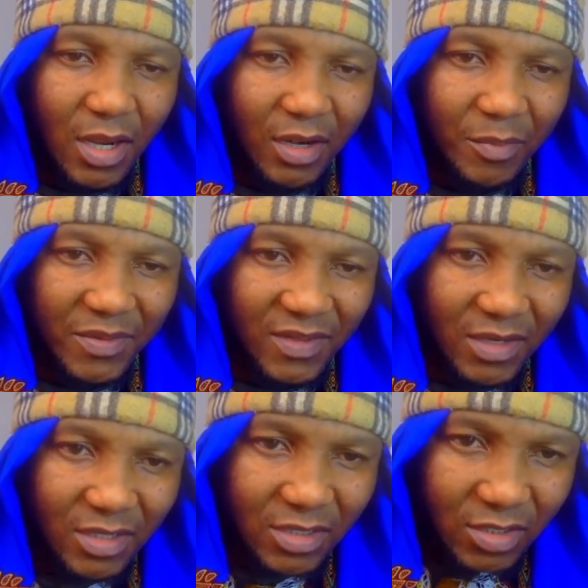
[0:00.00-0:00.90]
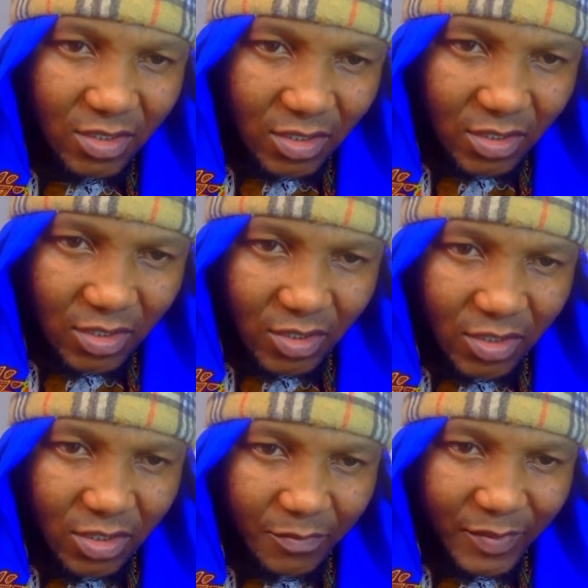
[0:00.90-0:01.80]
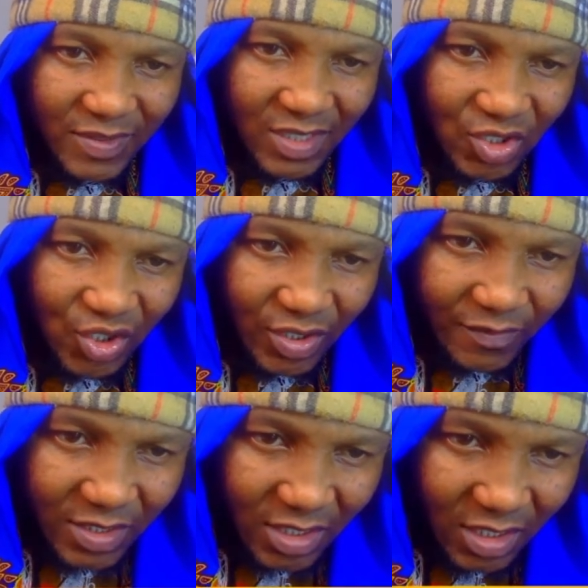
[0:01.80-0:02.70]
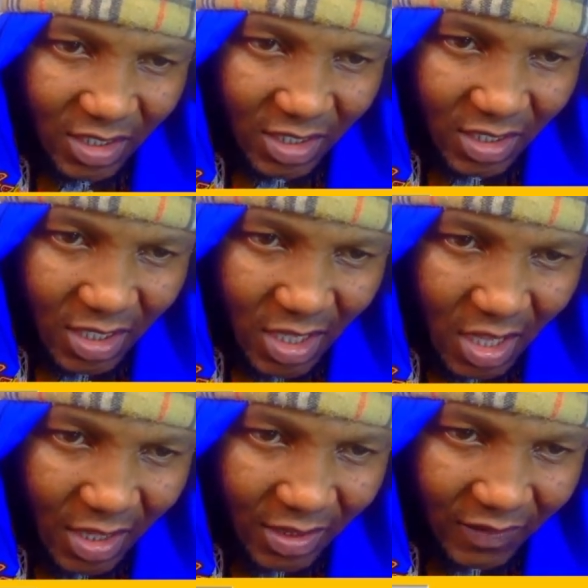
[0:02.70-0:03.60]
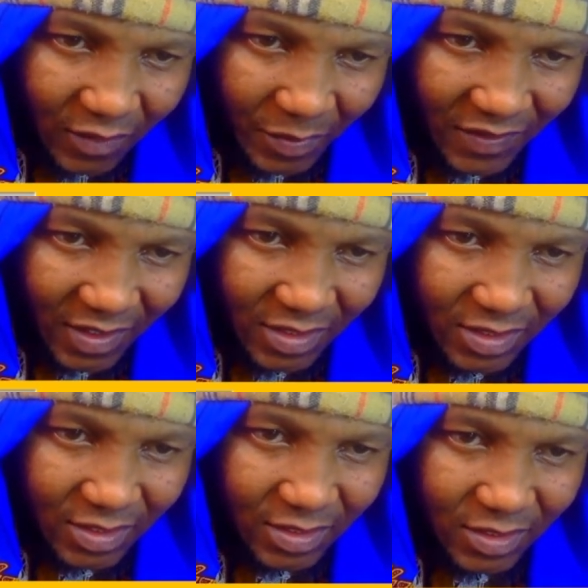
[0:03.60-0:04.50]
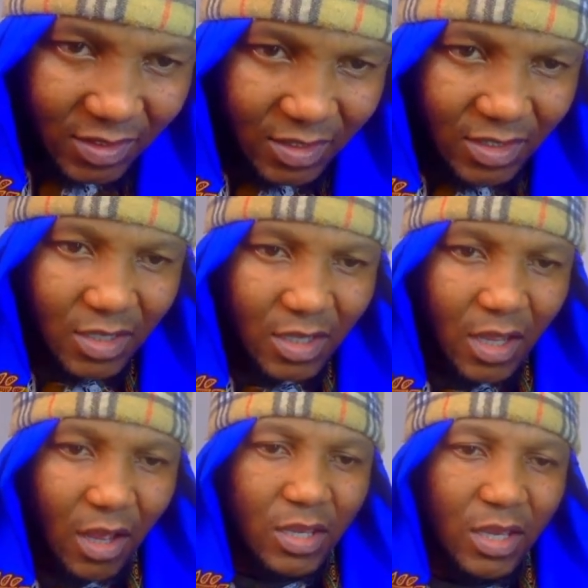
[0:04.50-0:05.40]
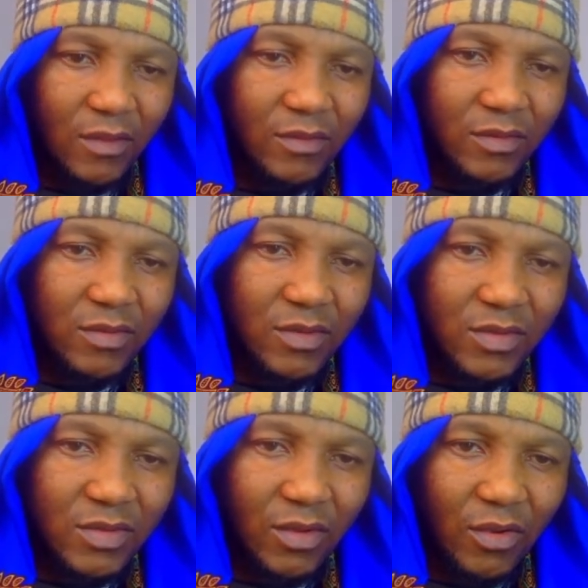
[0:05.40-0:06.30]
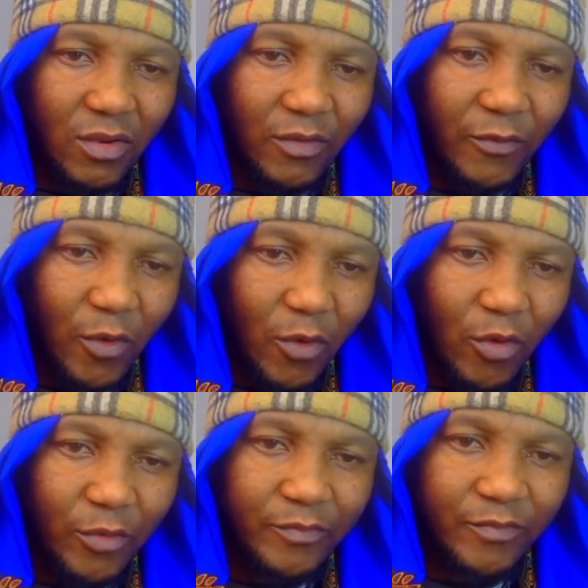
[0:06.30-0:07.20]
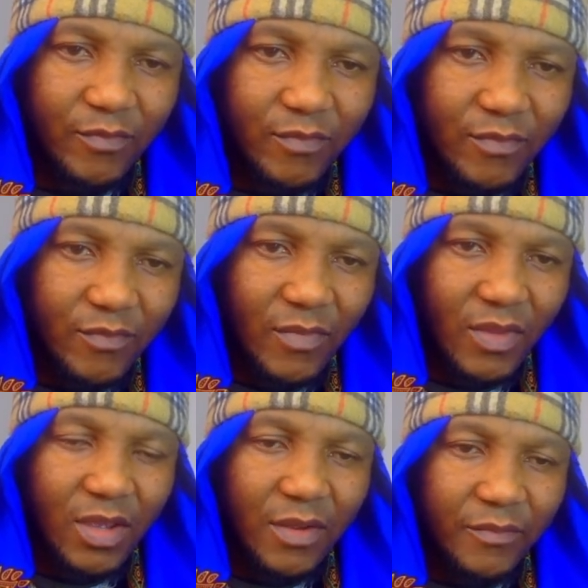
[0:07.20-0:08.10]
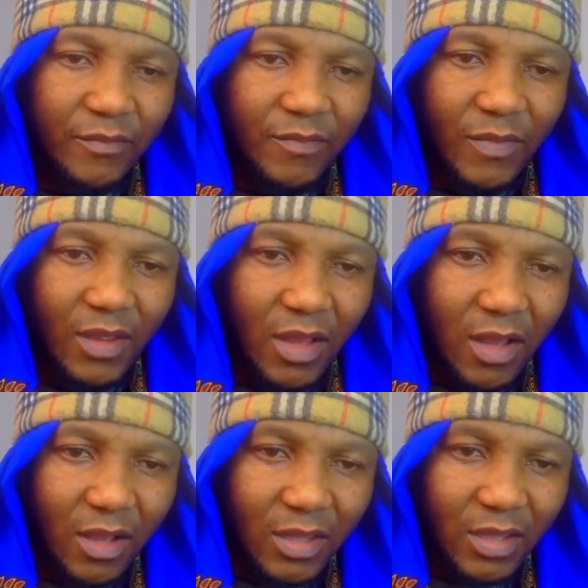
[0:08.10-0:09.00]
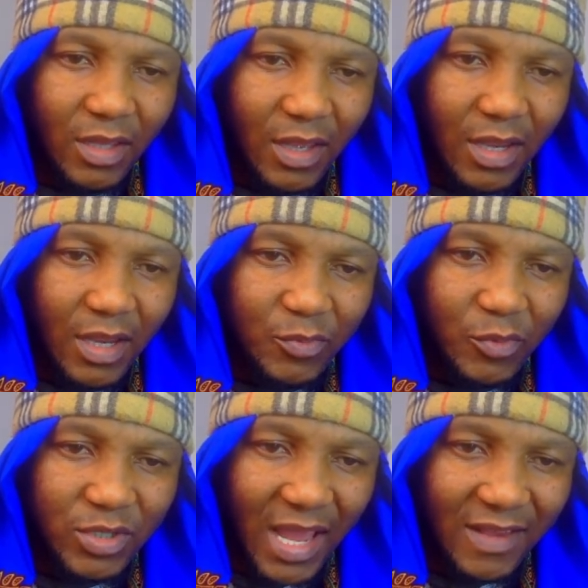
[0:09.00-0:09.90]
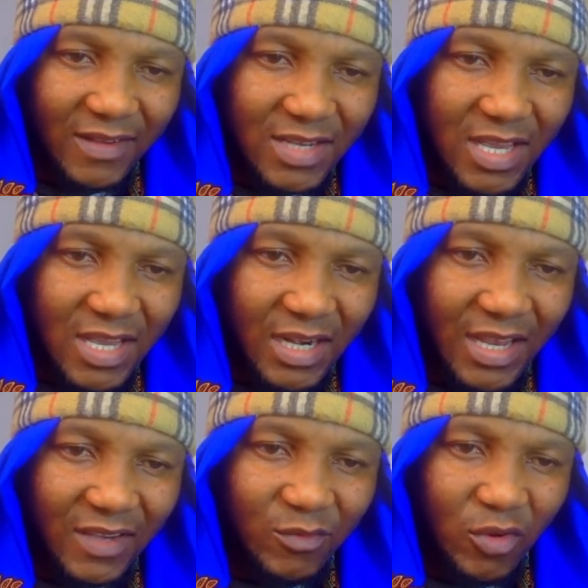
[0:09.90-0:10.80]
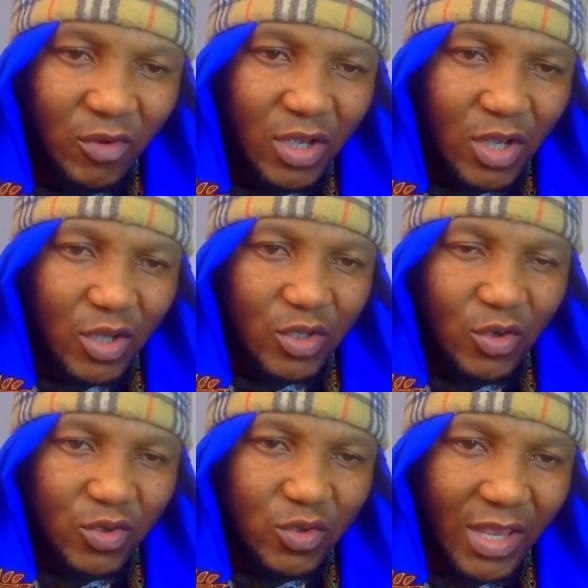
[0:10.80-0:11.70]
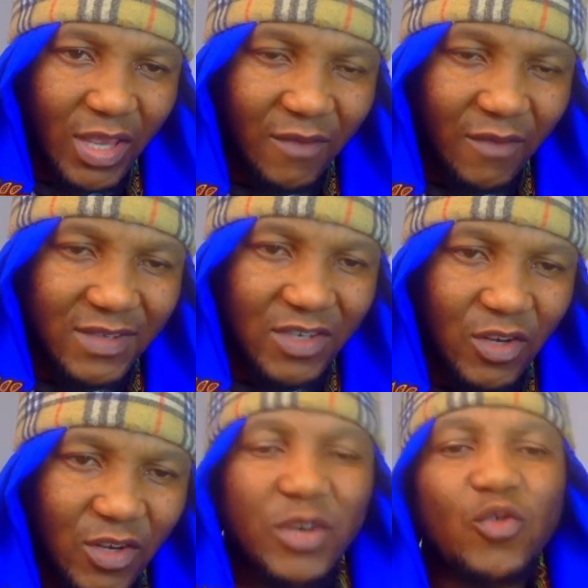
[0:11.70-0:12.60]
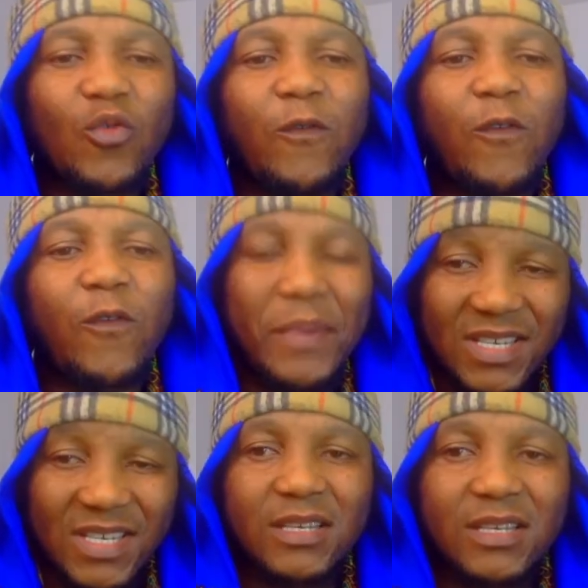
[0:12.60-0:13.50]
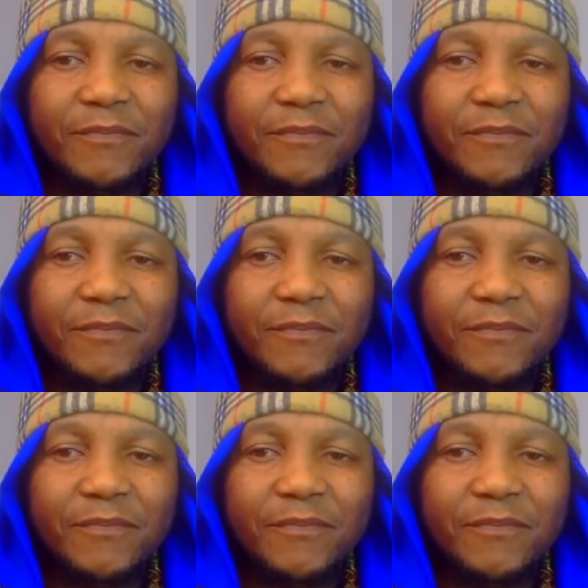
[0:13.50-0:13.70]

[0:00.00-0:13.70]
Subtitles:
100%. Percent shifty, and this a percent. Okay. So for, okay, let's put in SD in a decimal. So it's gonna give us 0.24%.